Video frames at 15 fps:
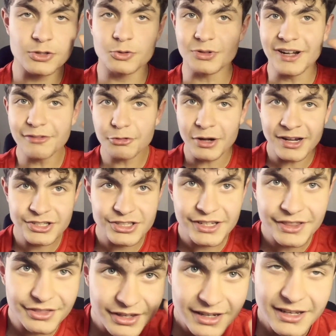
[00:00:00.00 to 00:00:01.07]
You're never actually
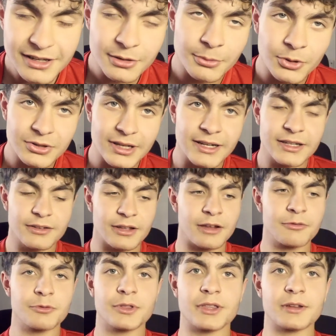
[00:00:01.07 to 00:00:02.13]
thinking about
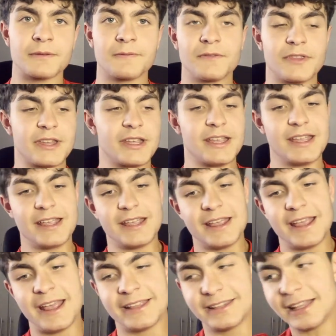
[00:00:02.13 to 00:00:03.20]
everything.
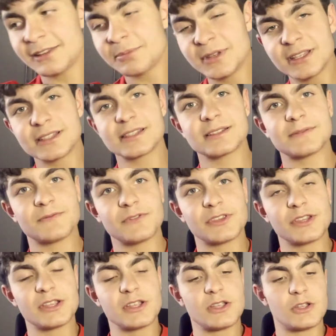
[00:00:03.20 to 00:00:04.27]
And that means
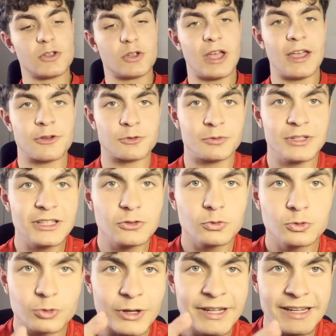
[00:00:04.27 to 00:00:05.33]
you need to
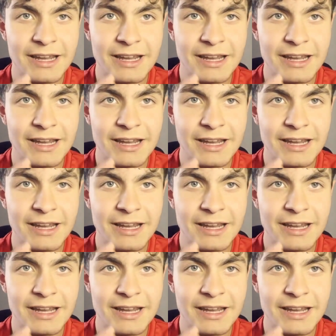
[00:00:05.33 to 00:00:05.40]
train